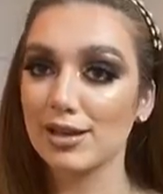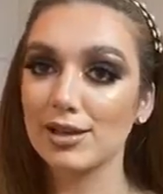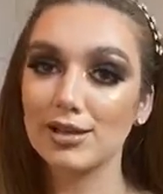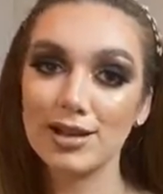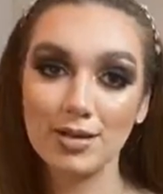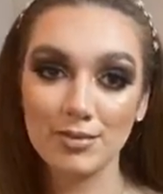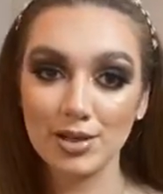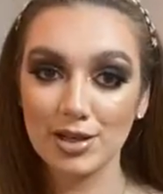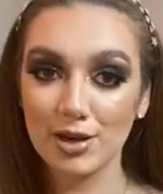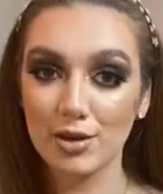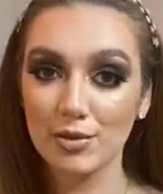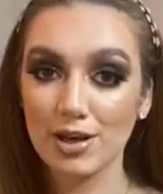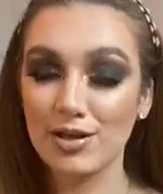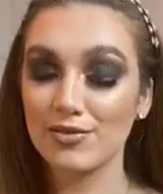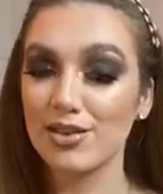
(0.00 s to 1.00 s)
let me know
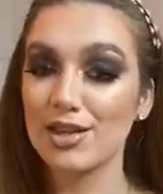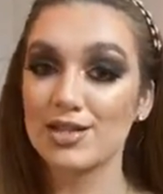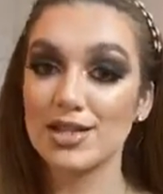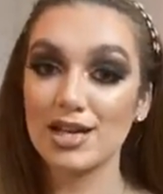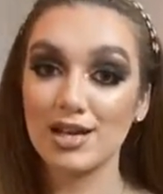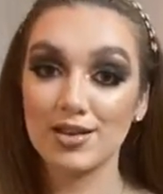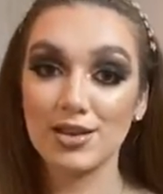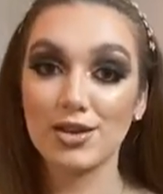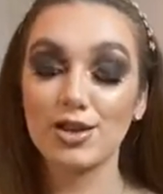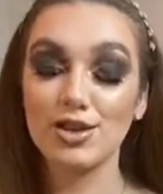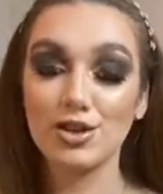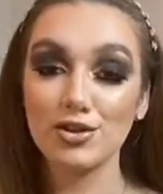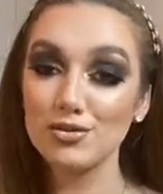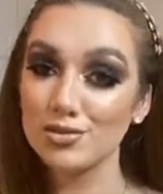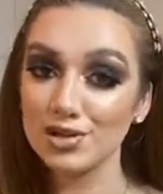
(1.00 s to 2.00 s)
if there's anything
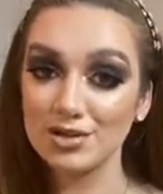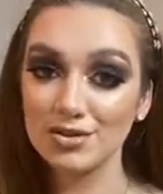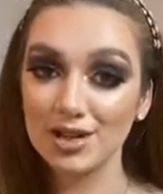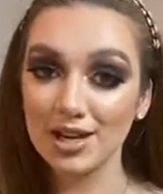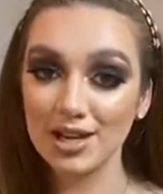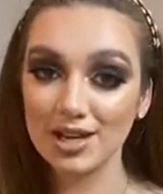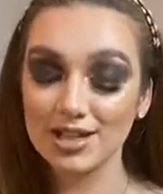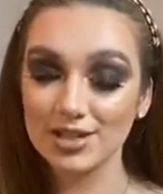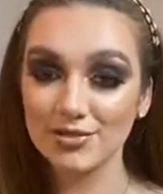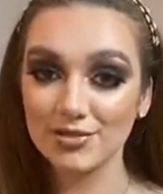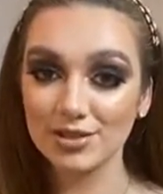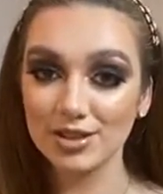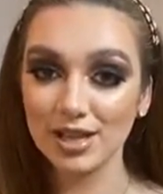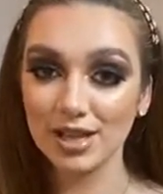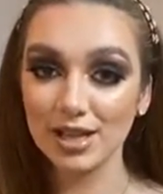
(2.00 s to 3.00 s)
you would have done any
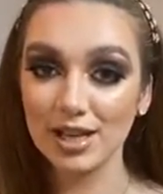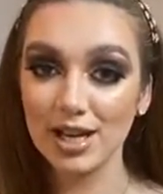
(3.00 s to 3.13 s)
differently,